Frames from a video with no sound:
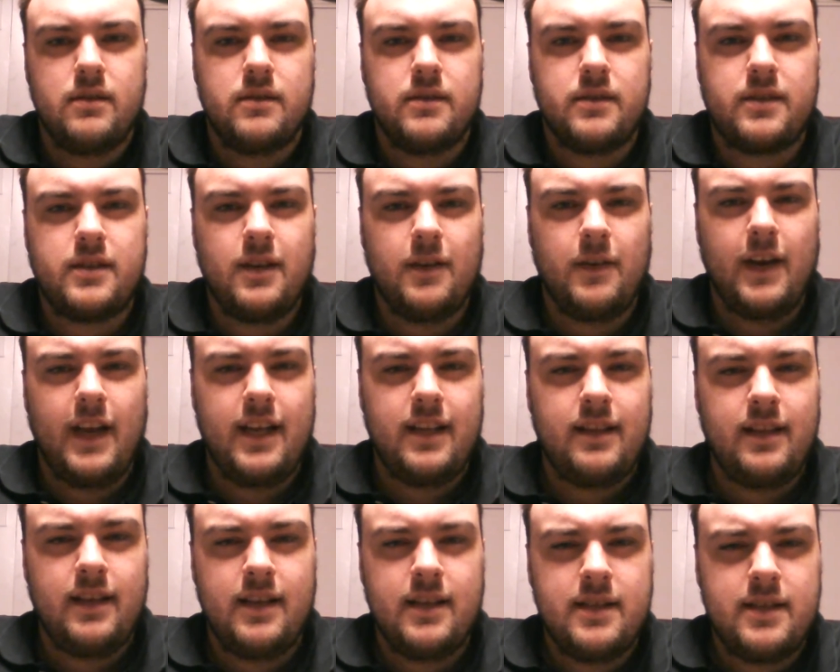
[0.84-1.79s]
So
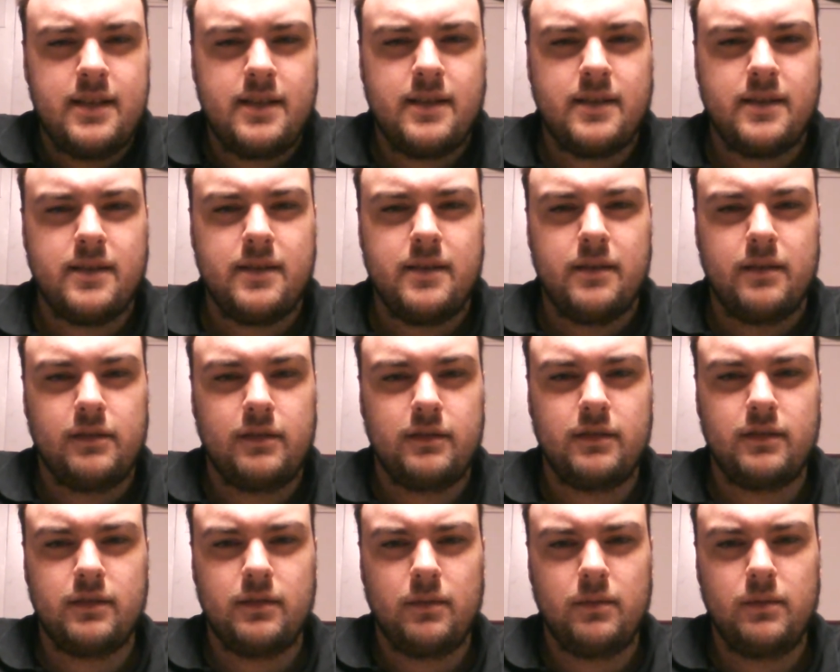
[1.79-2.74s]
atheists,
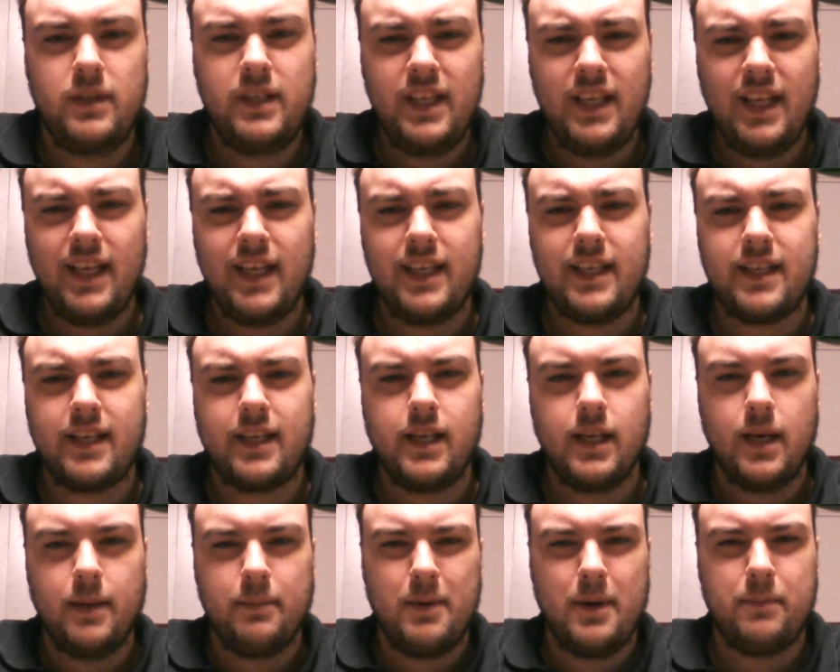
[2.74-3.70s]
we need to
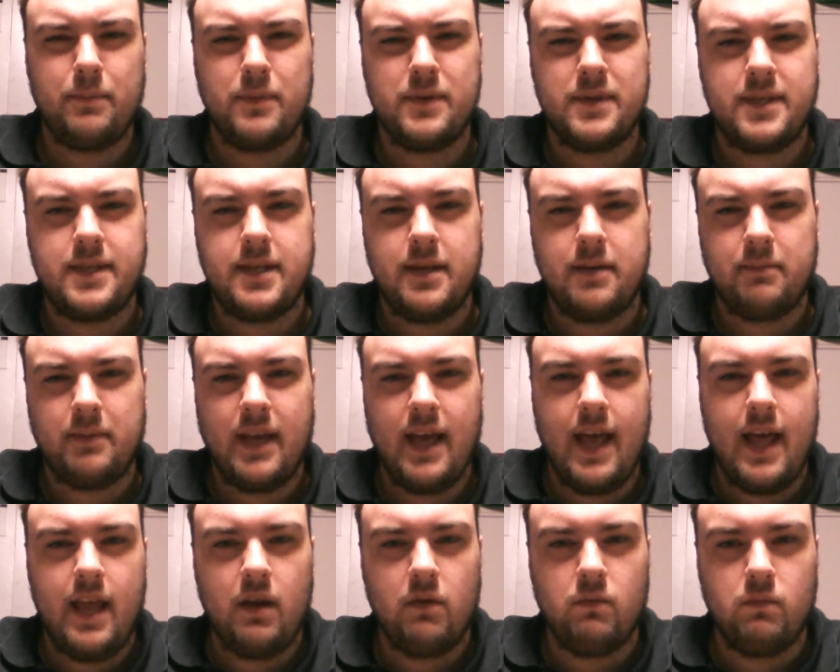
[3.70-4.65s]
come up with some
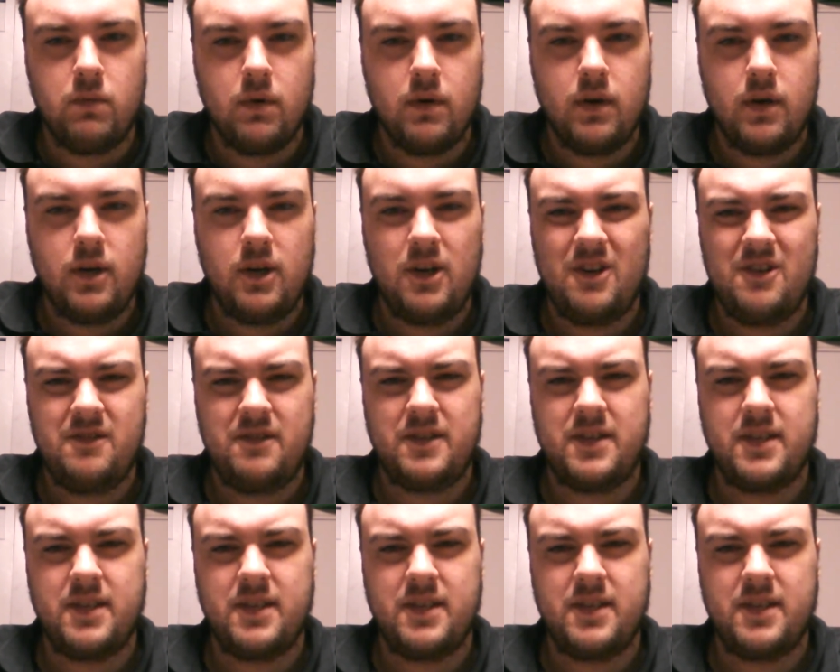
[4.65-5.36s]
kind of word,